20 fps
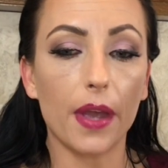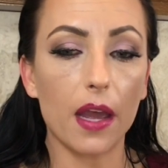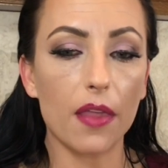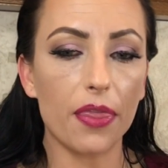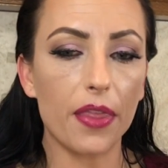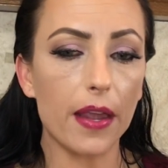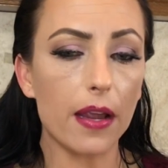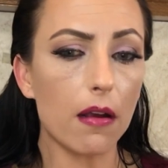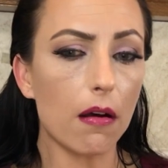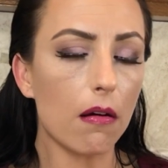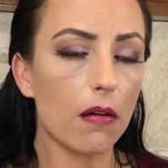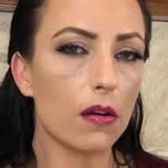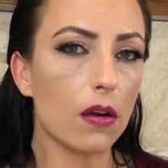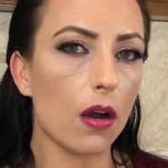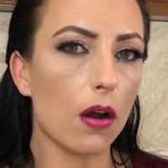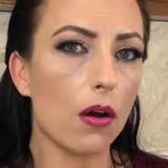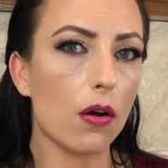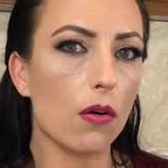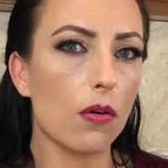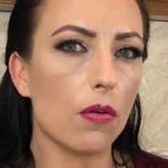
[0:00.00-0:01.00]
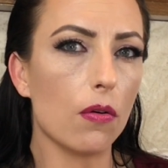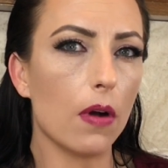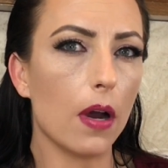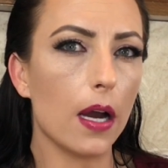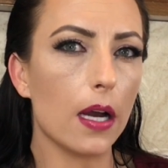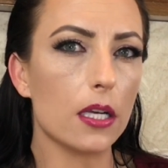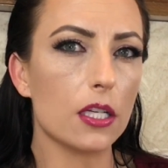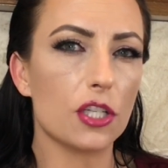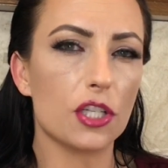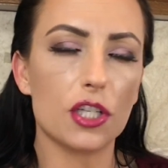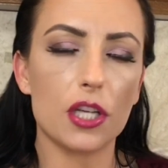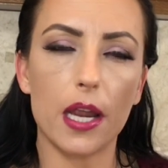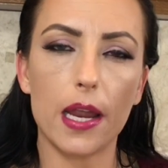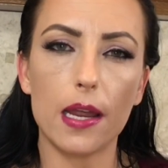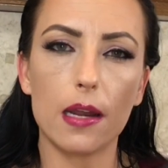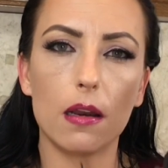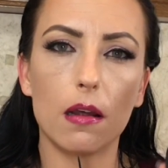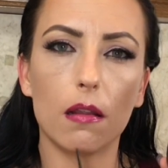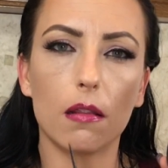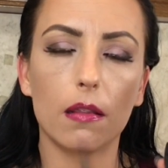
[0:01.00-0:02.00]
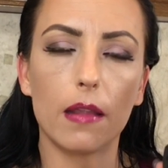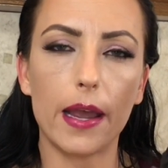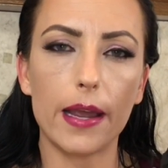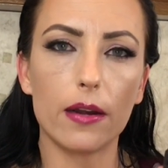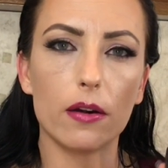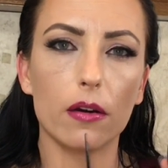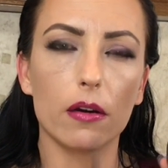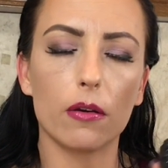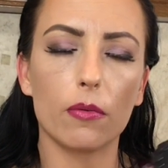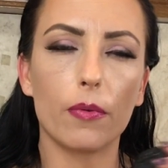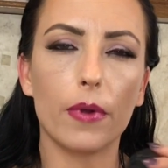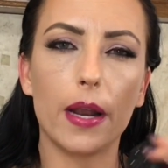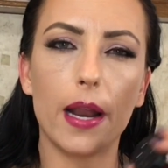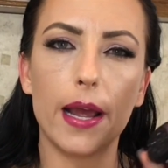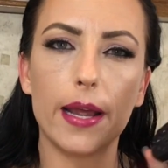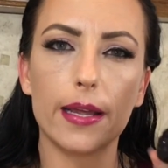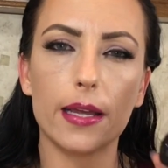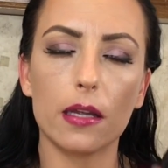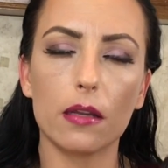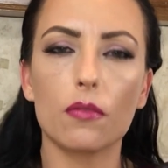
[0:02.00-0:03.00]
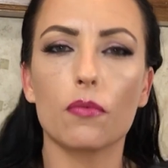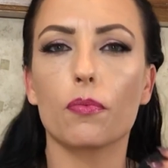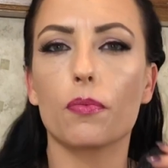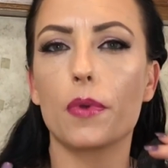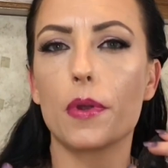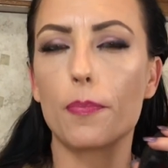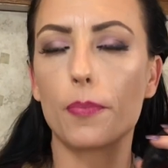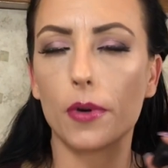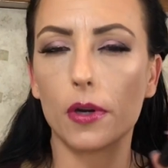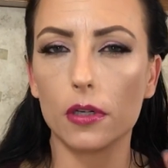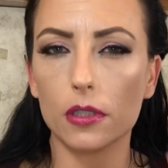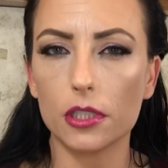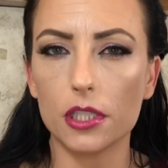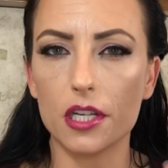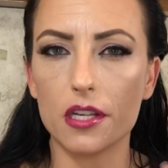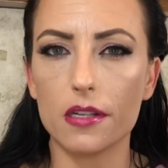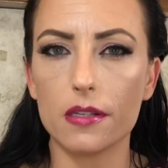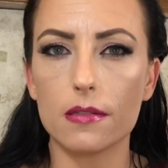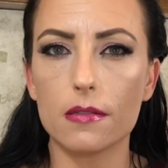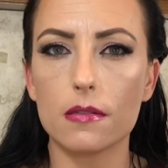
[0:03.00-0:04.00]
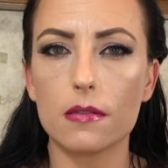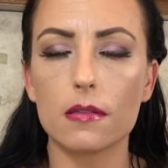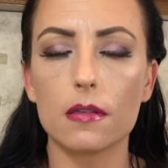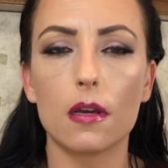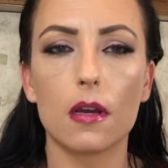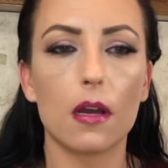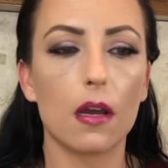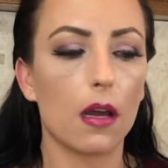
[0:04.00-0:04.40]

I think I'll go a shade lighter when I can repurchase,